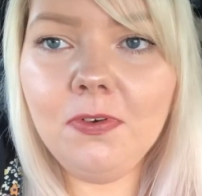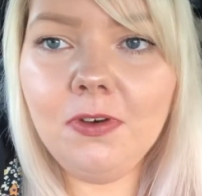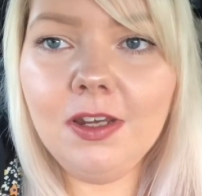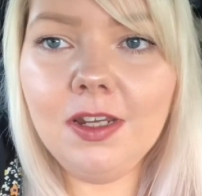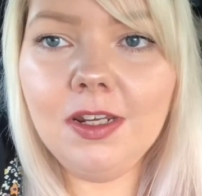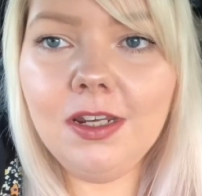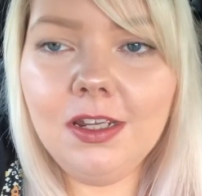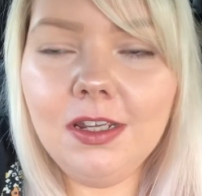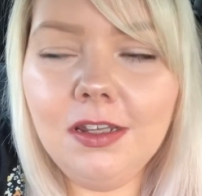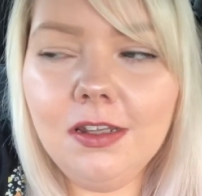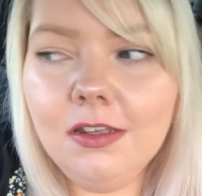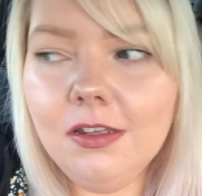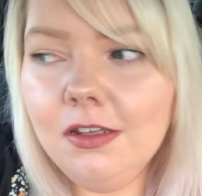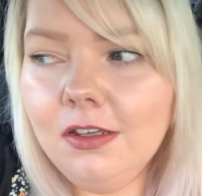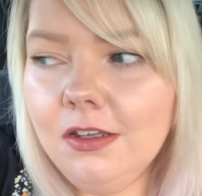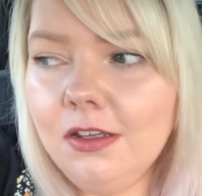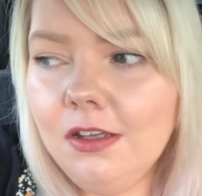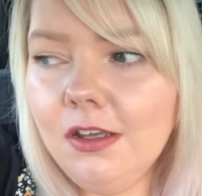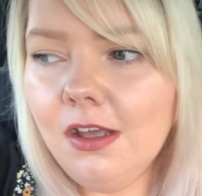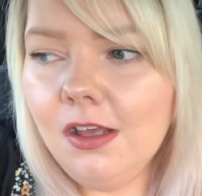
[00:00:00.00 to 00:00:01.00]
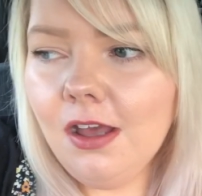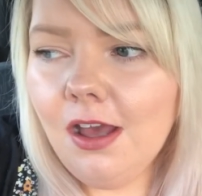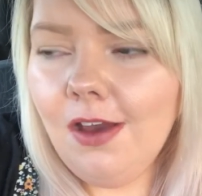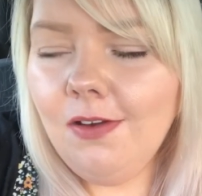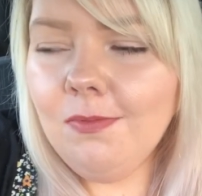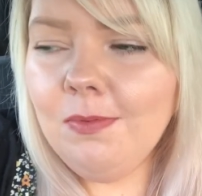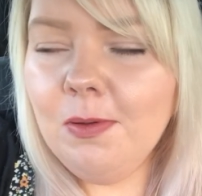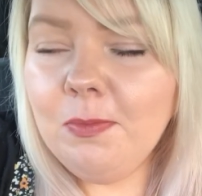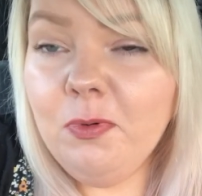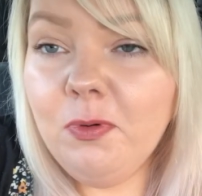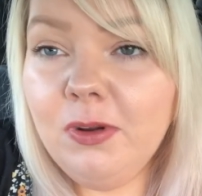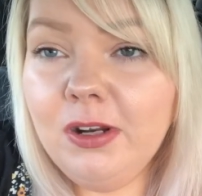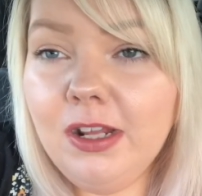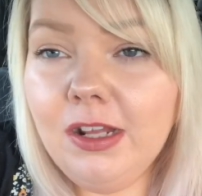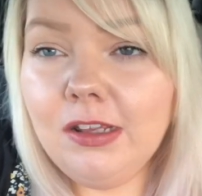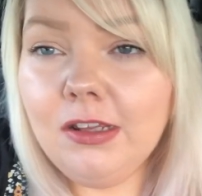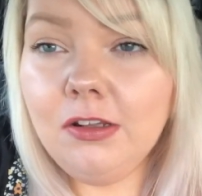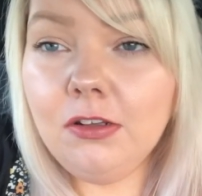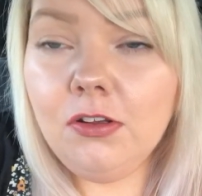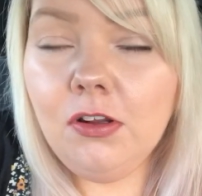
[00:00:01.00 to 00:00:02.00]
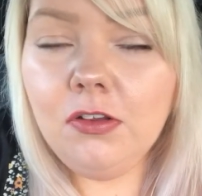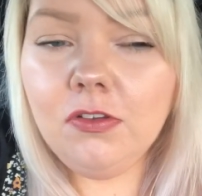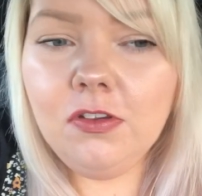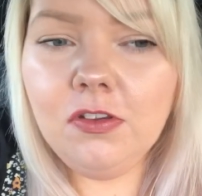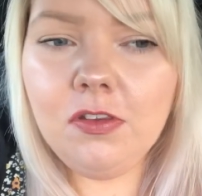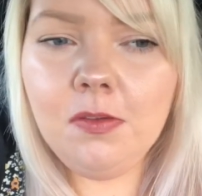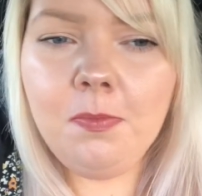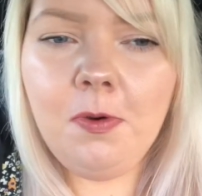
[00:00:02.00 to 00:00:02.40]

Friday. I remember when I had the doctor's